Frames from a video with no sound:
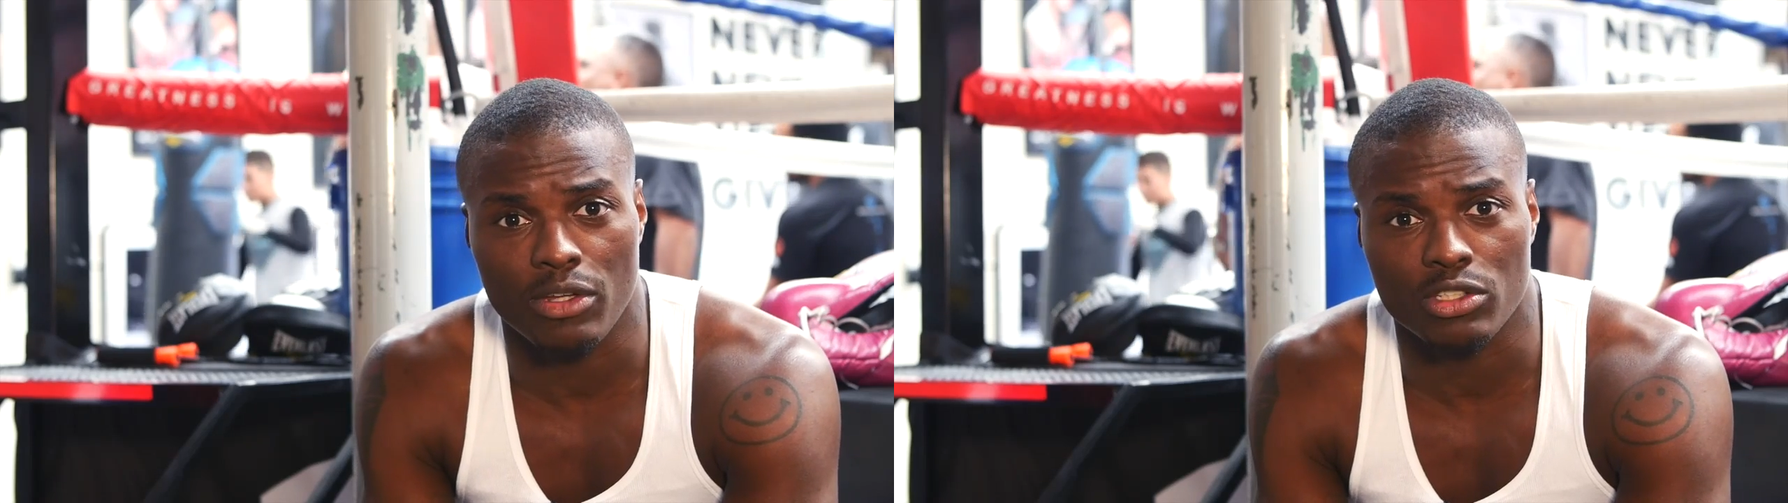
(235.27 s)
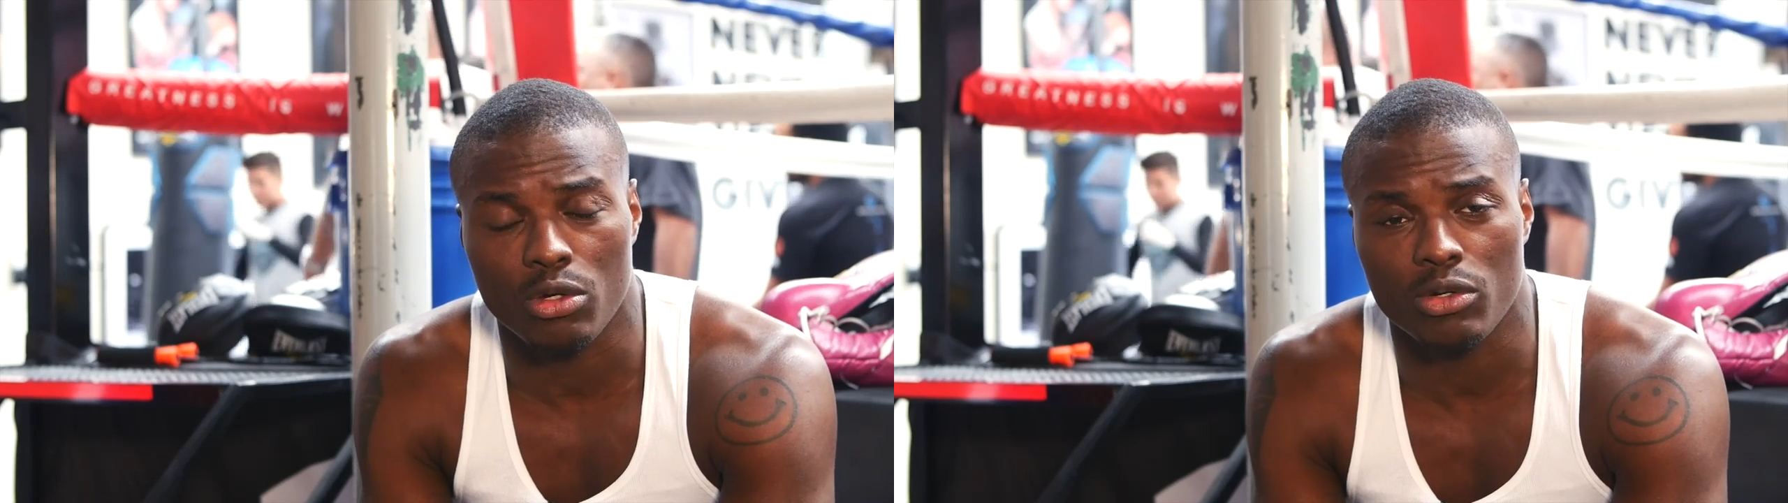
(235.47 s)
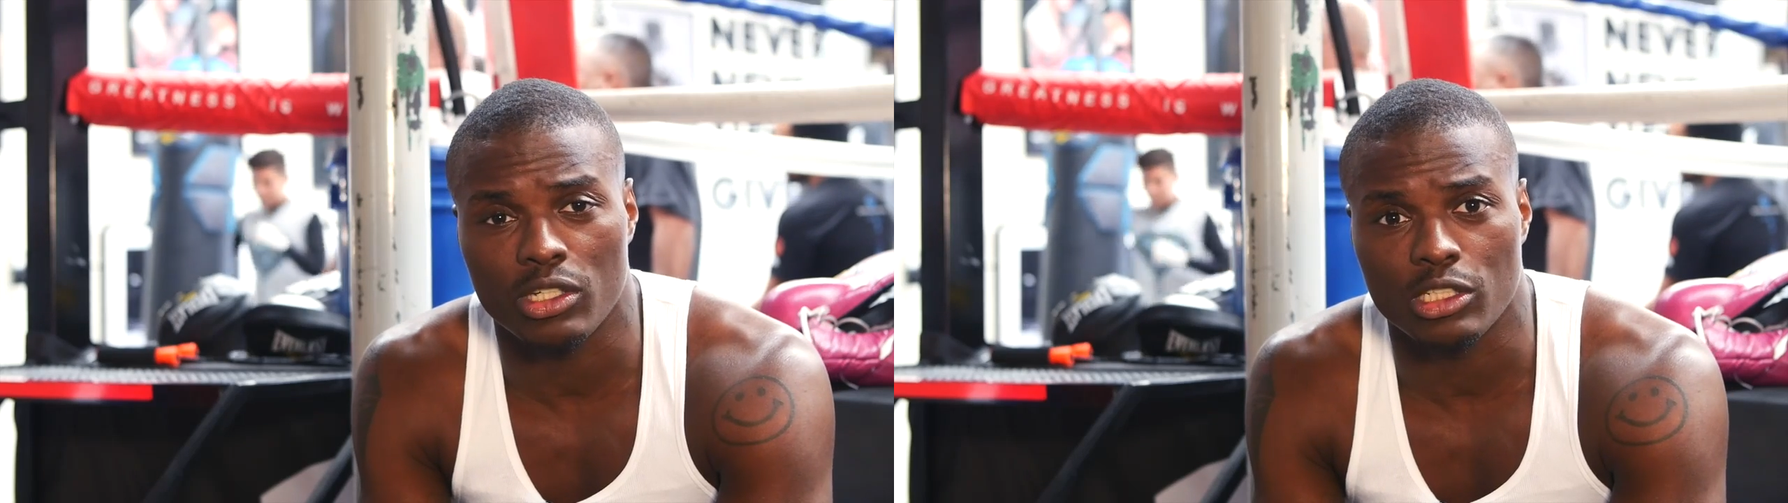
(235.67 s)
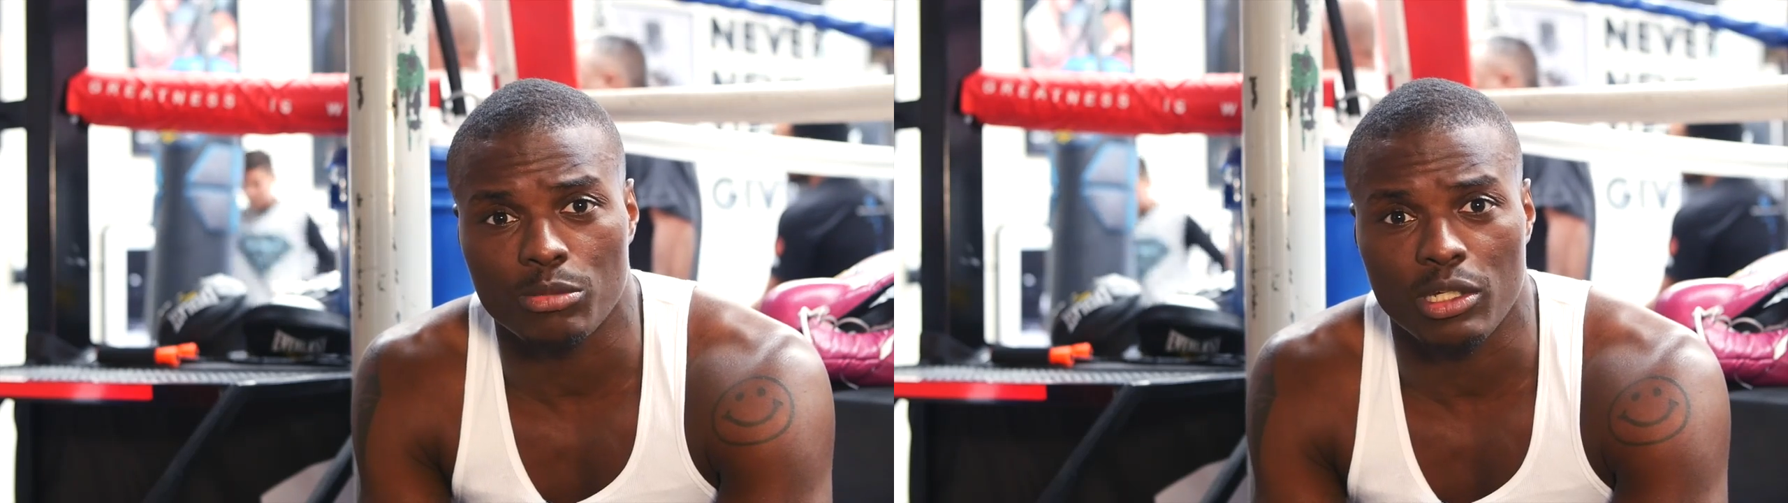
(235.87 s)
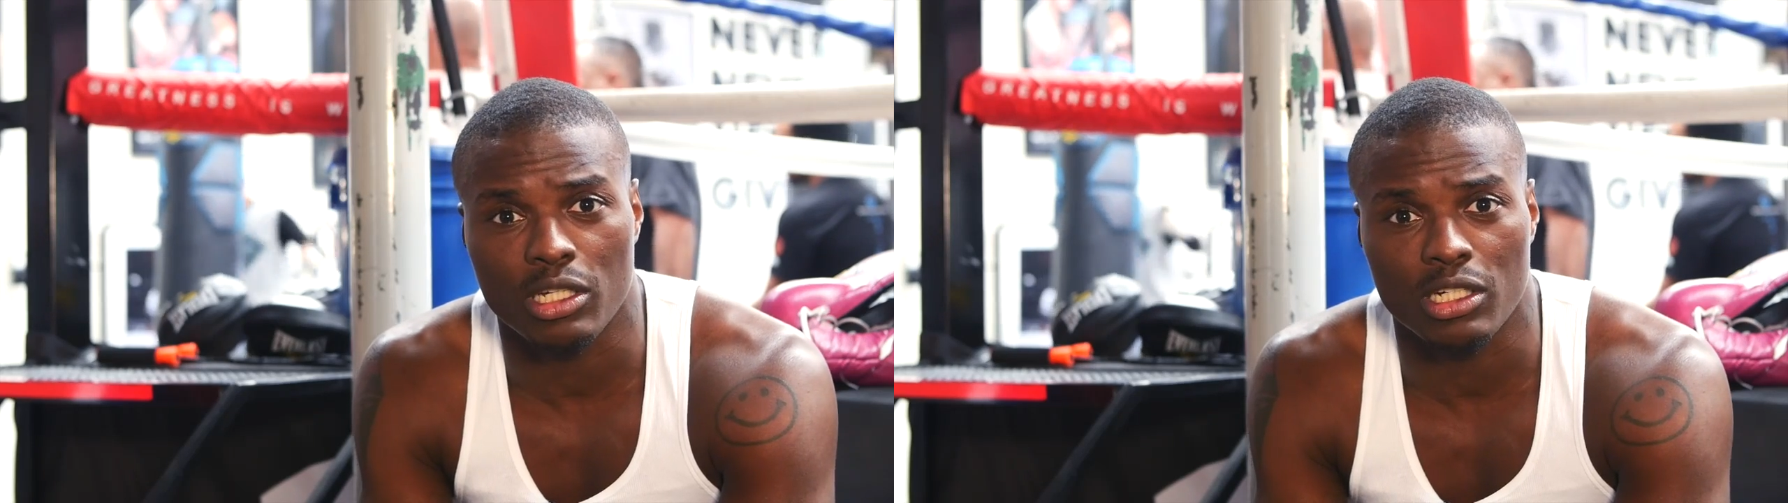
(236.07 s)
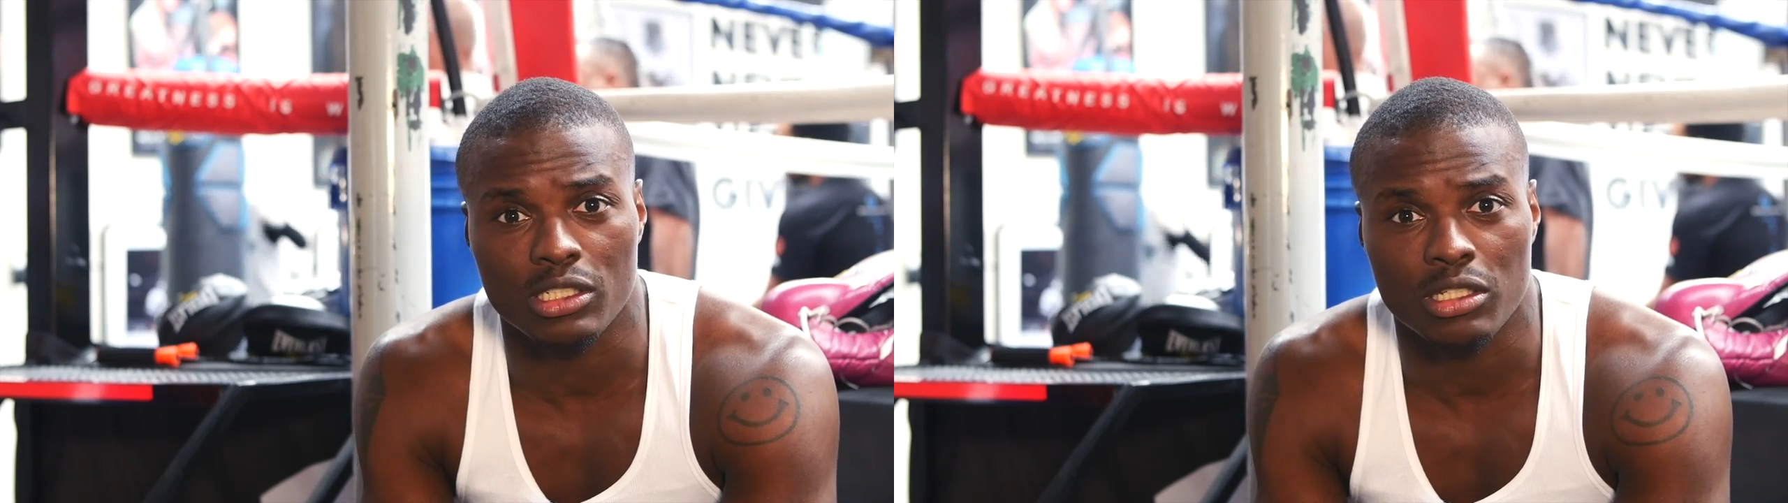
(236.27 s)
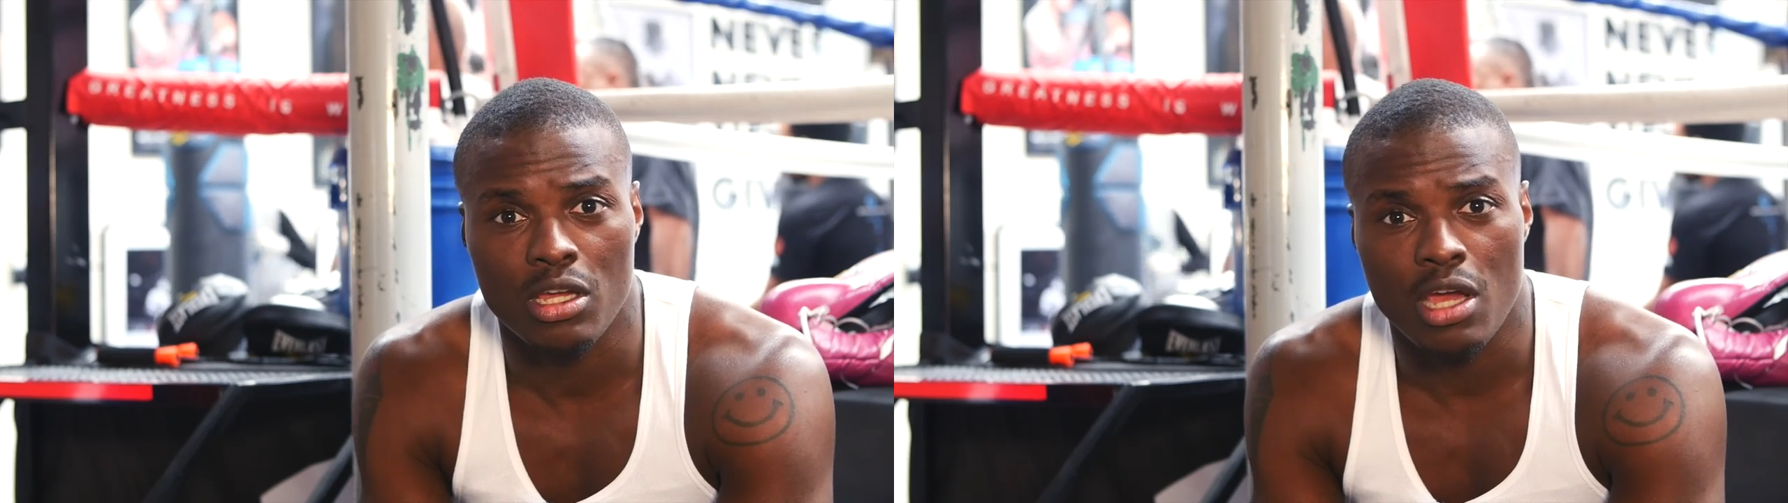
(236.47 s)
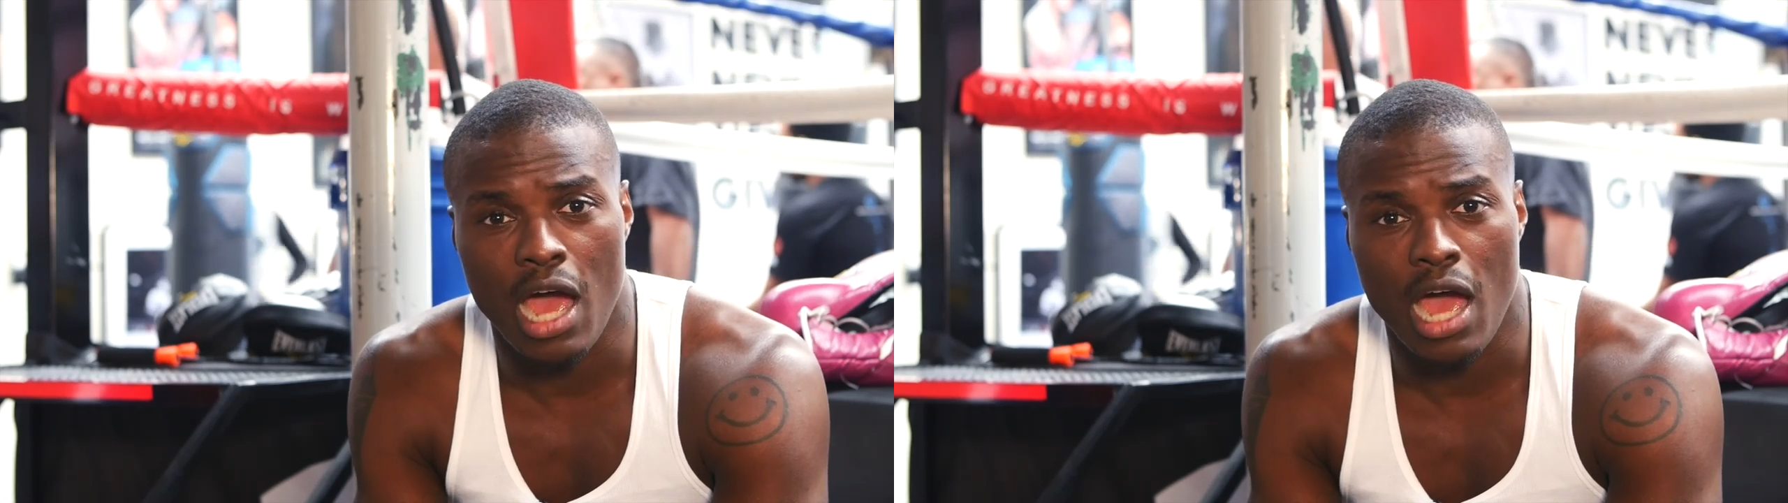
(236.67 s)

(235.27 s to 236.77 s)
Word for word: victorious is because